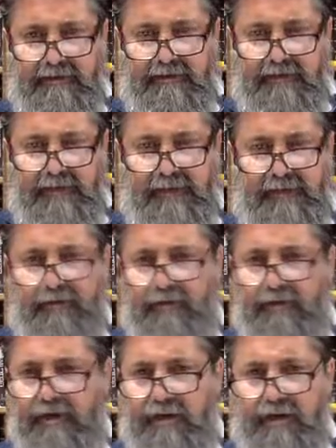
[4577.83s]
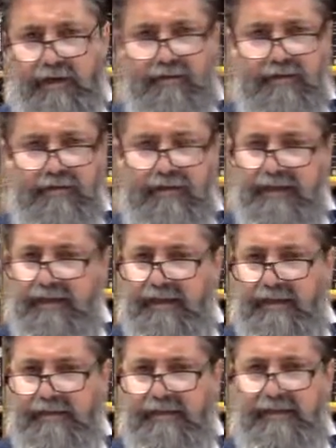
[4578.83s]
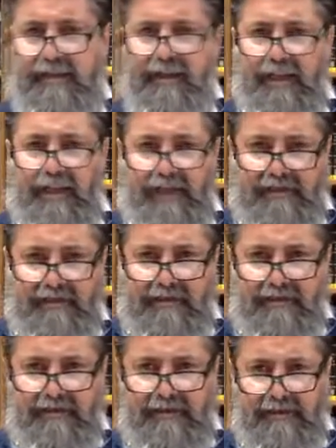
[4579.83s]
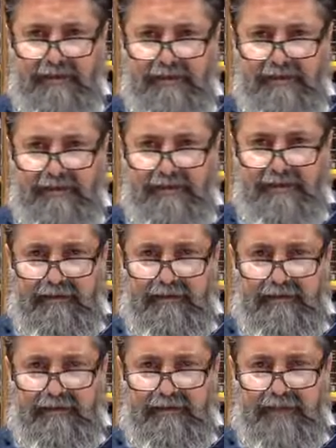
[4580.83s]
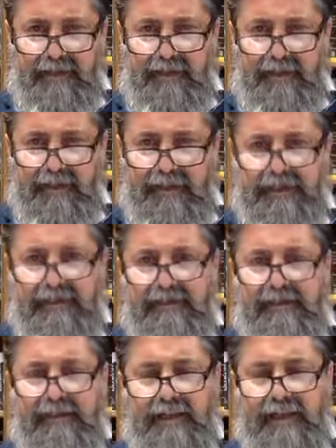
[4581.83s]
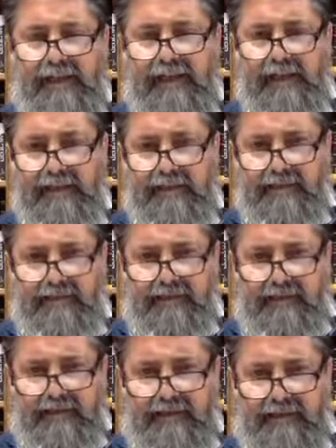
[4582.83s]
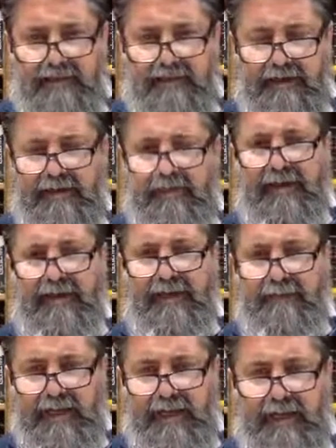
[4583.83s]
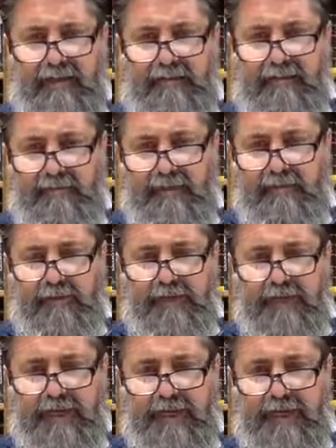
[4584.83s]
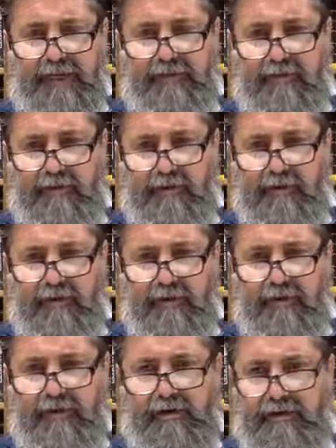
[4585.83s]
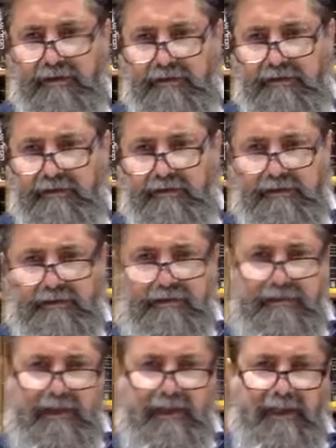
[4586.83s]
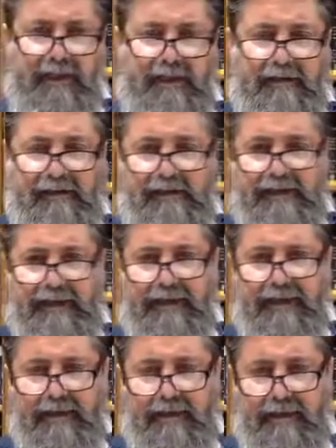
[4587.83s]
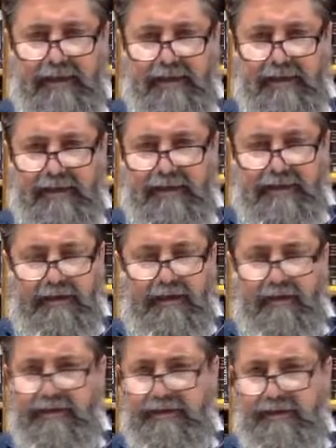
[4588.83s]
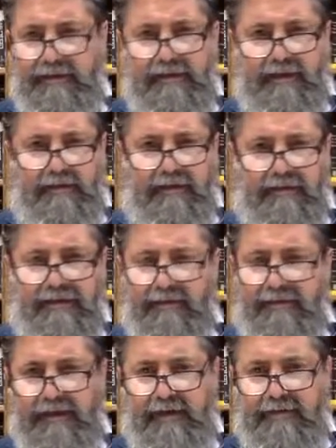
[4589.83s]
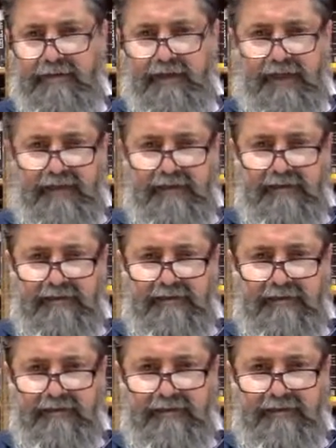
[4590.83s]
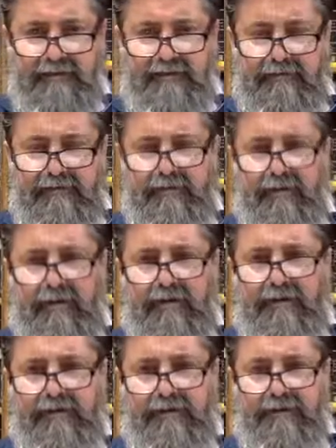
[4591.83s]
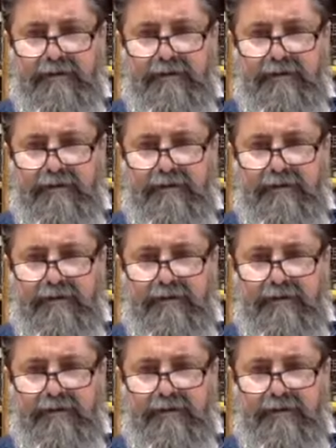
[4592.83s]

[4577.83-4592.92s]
not the aura ganus, not the concealed light. By the way, this concealed light, anybody, millions of people that had what we call clinical death, they always describe the same kind of light. Soft,